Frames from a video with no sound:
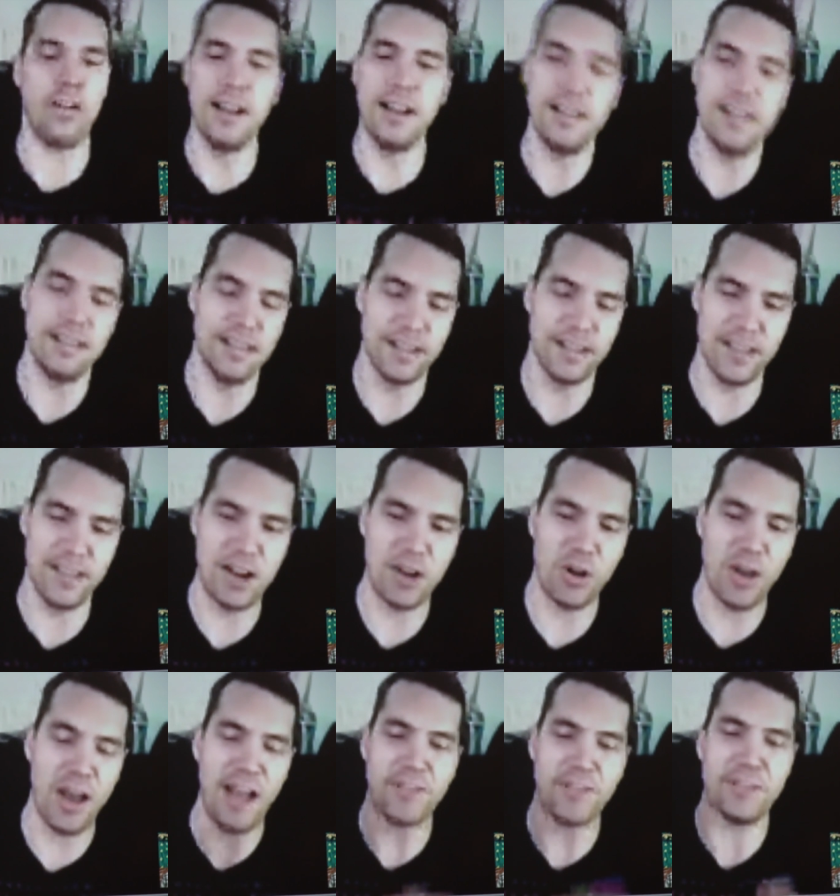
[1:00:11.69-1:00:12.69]
right? Yeah. You know, they
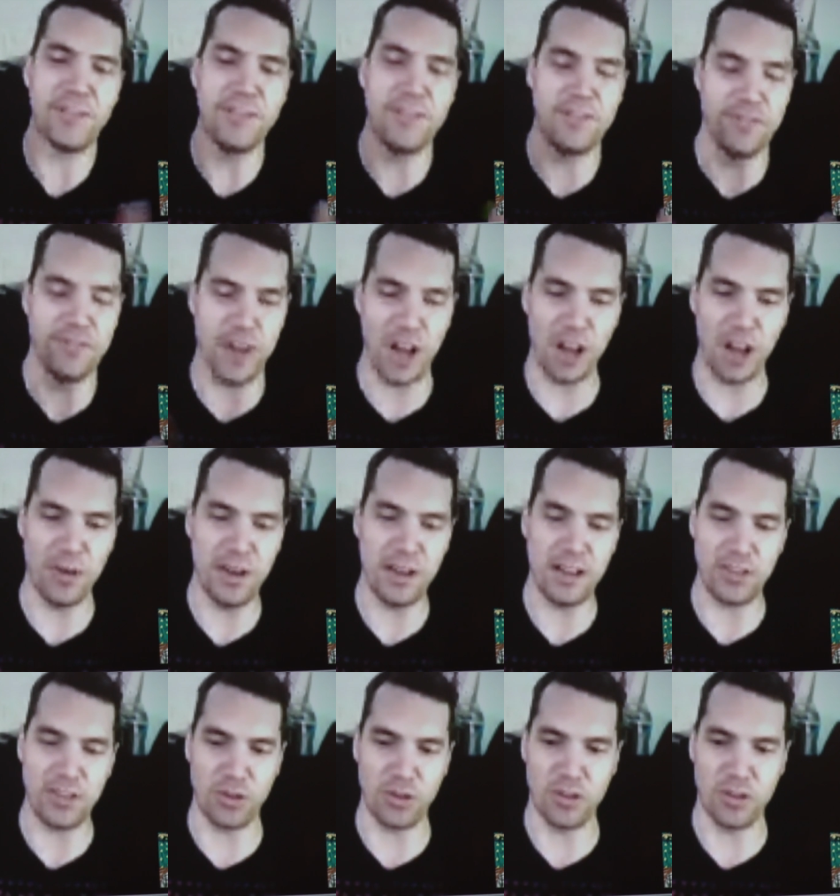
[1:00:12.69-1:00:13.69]
don't have to follow
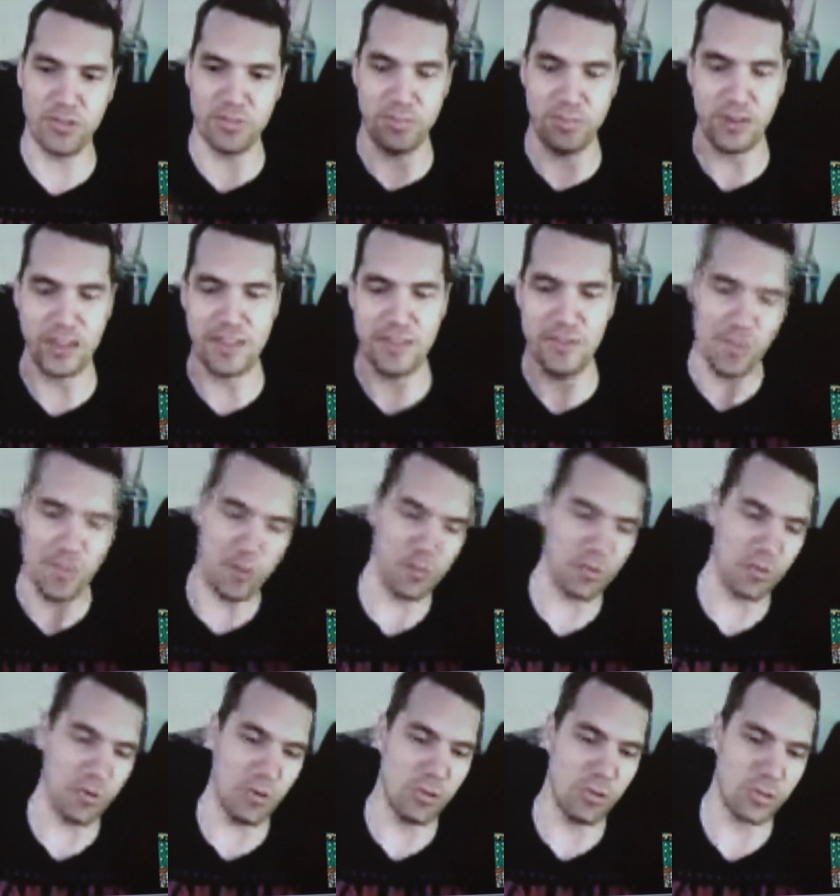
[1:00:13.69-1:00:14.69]
any sort of believable
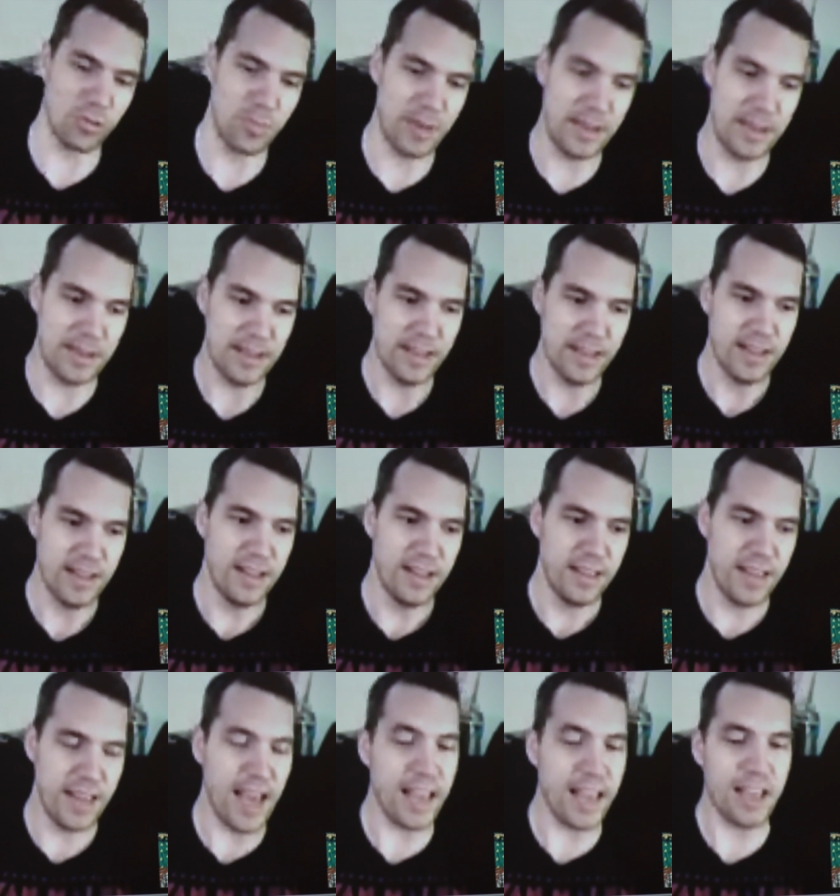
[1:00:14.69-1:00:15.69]
rules. But
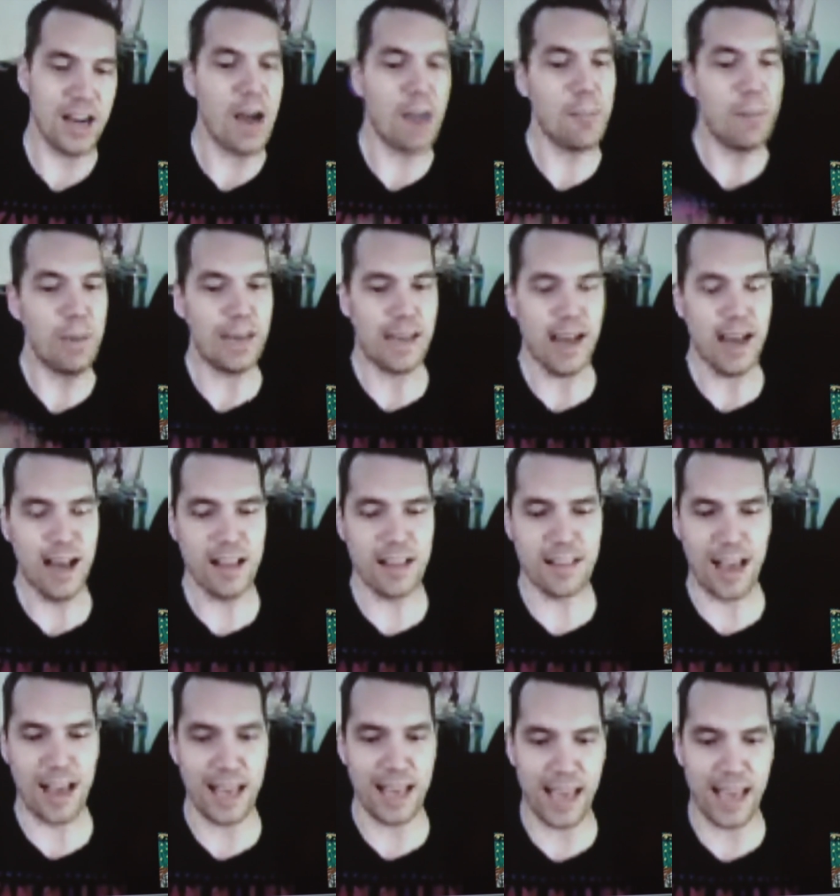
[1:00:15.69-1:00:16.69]
yeah, you know,
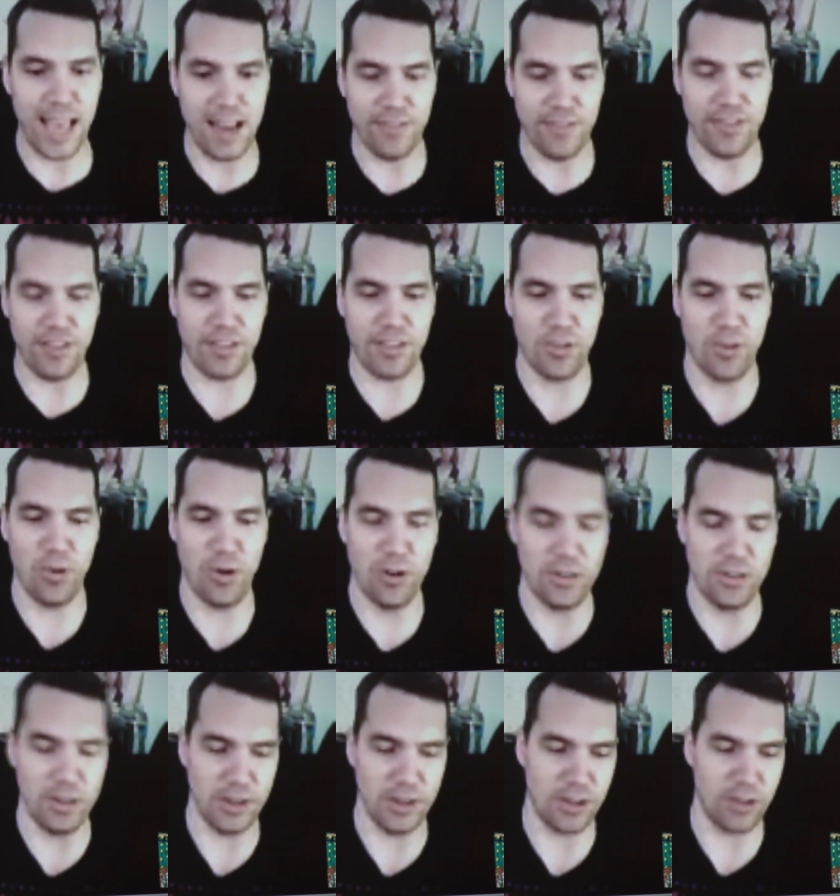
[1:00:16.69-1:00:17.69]
because I gave this
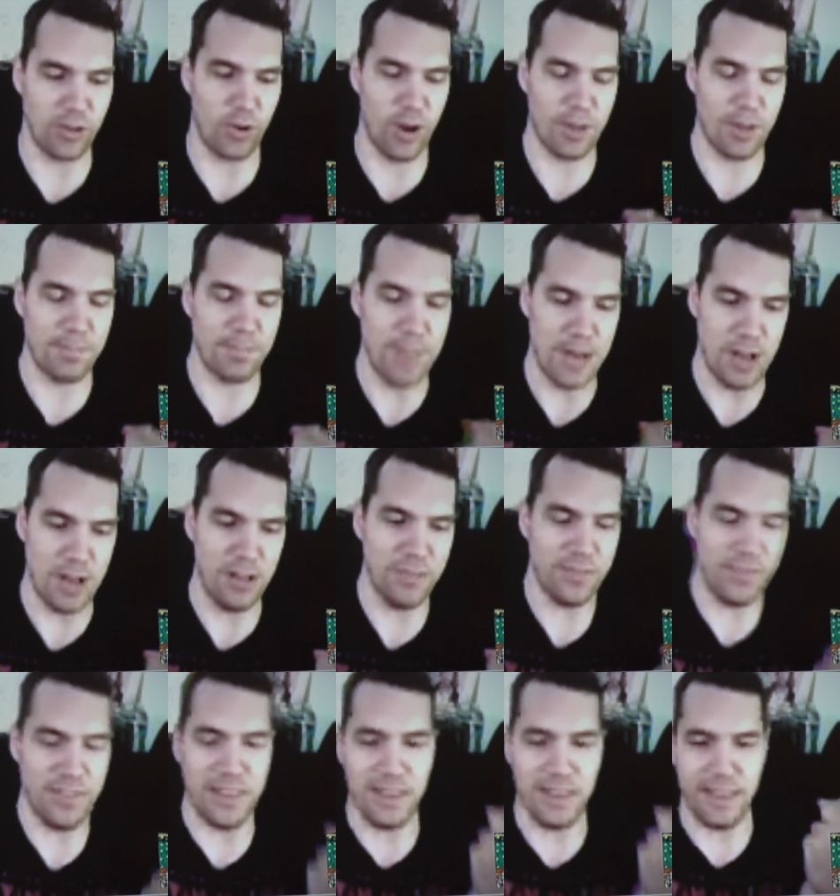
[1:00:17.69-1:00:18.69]
sword to
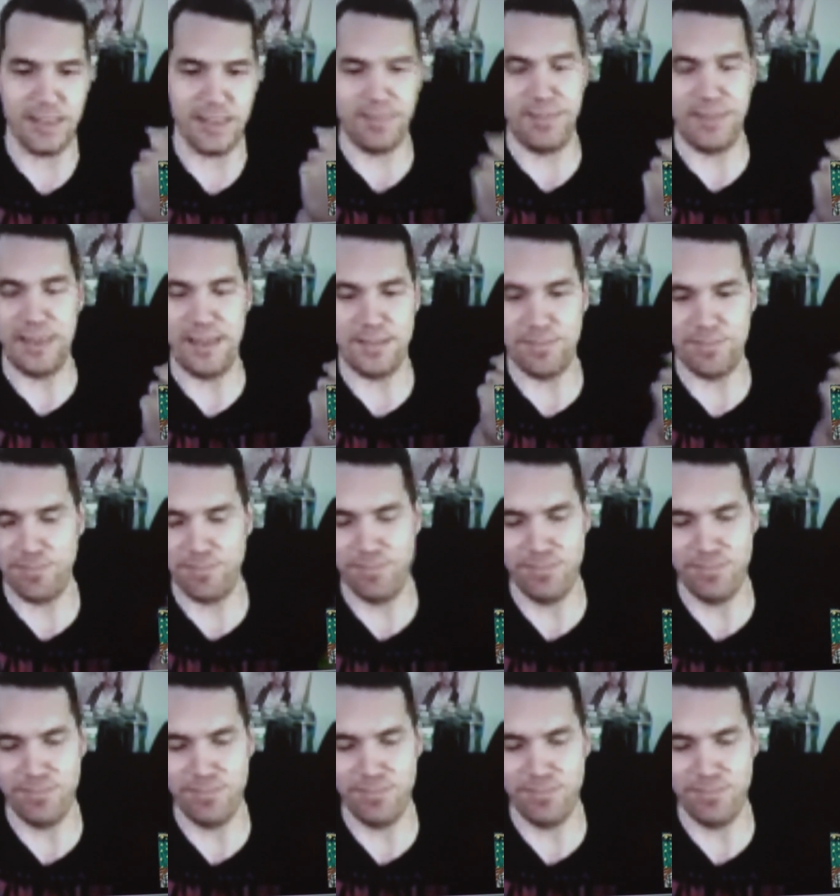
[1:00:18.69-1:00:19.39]
Grignolf, the the